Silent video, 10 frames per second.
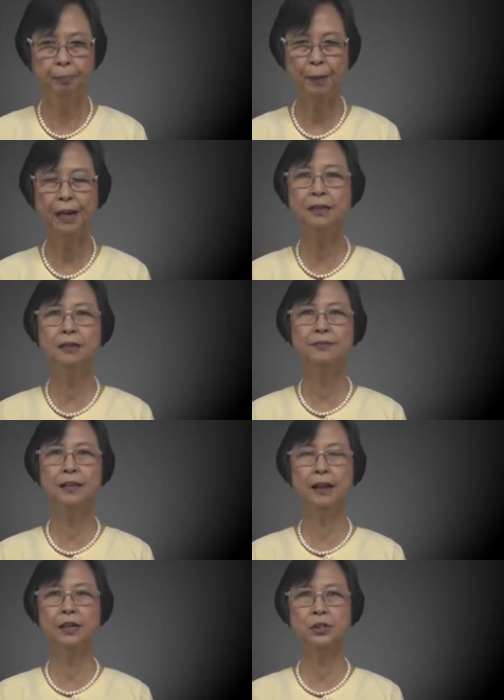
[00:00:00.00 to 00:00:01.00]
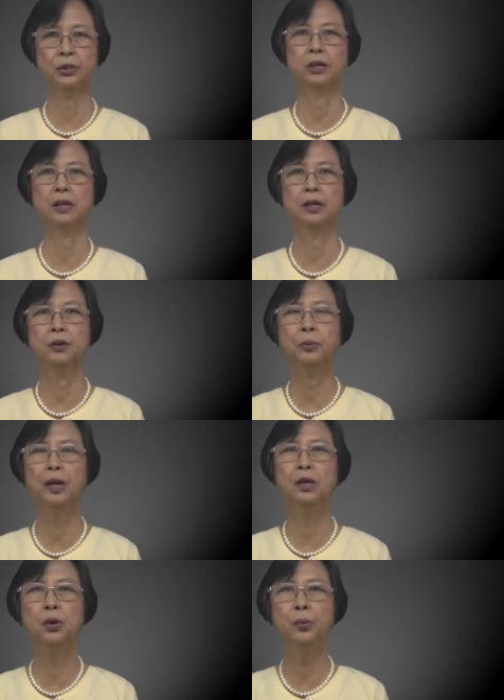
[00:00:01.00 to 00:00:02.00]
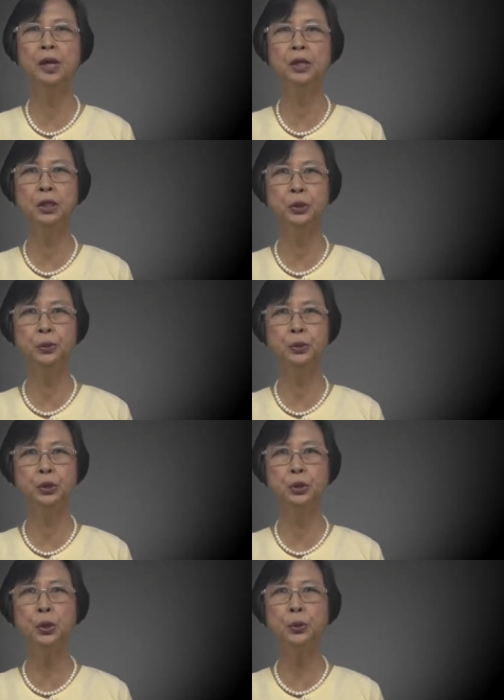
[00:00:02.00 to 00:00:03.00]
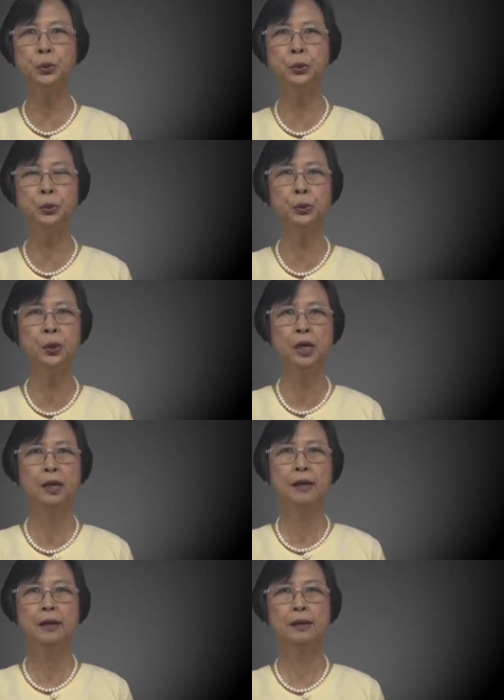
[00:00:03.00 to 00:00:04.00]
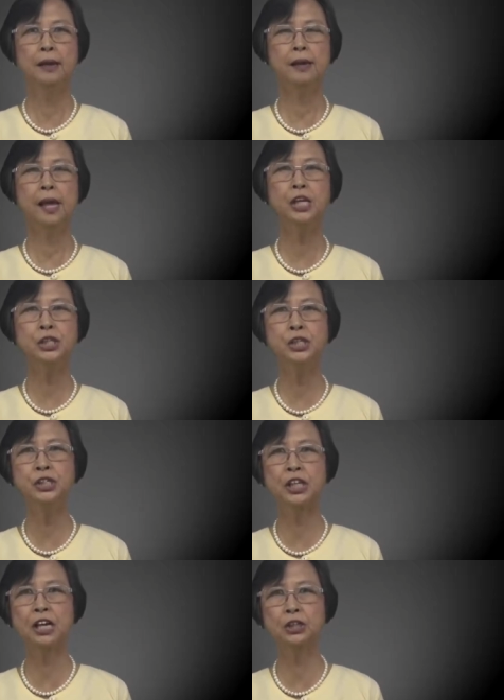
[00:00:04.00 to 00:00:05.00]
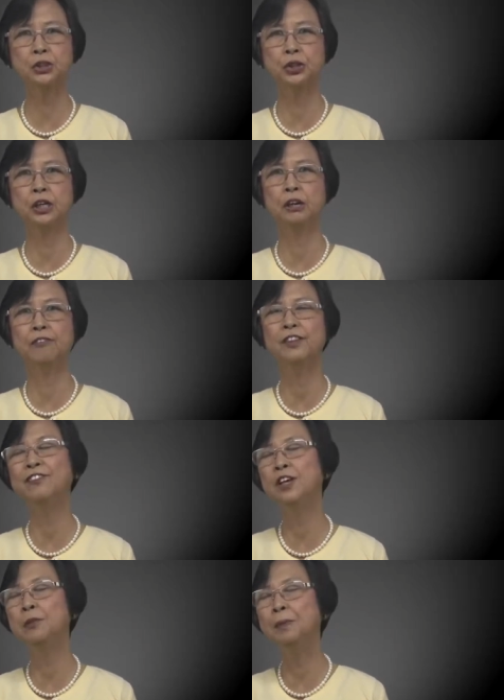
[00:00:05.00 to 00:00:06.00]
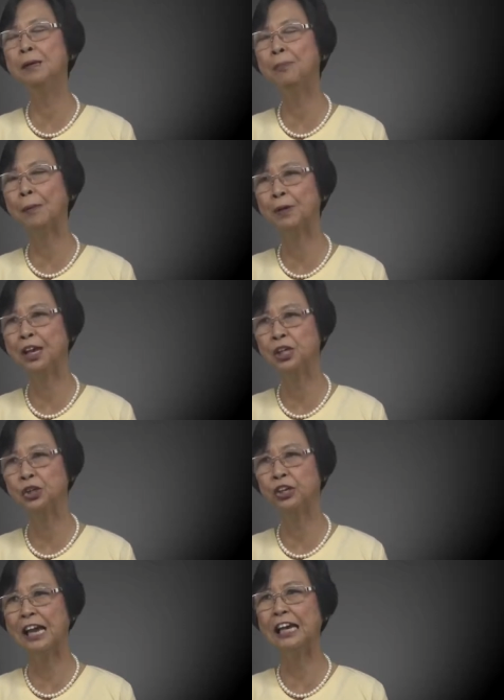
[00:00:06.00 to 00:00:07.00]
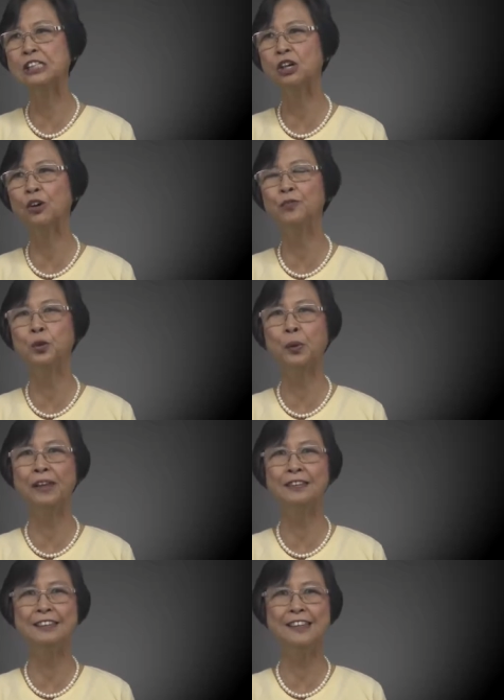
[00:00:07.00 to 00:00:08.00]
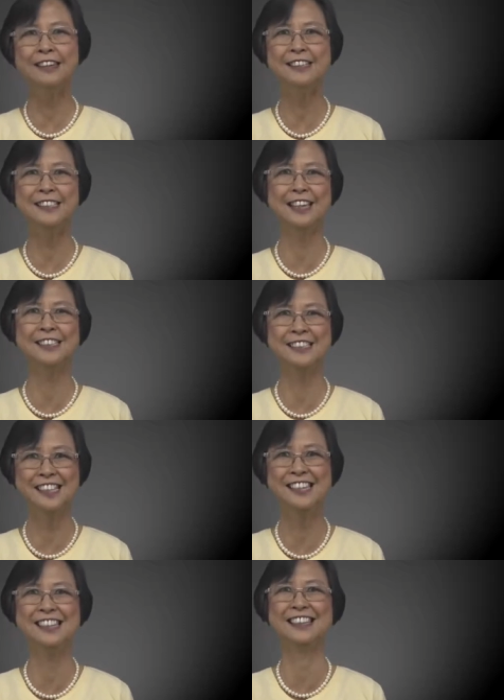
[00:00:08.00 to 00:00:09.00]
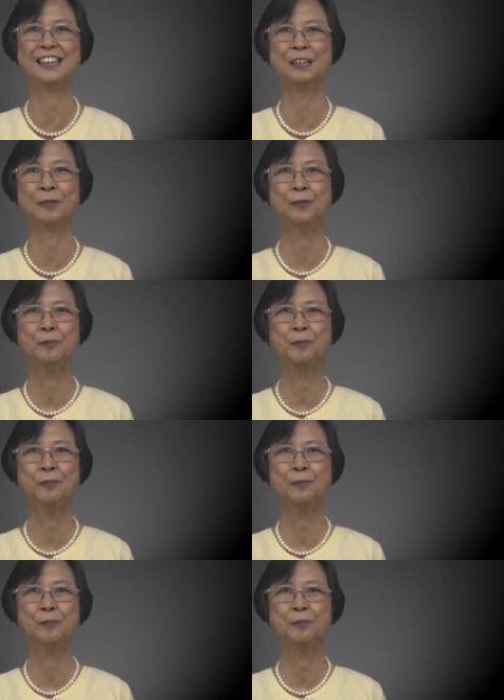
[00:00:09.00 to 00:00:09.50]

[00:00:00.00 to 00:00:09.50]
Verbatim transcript: part of the lecture, we are going to show you the age structure of the Philippine population as of 2016.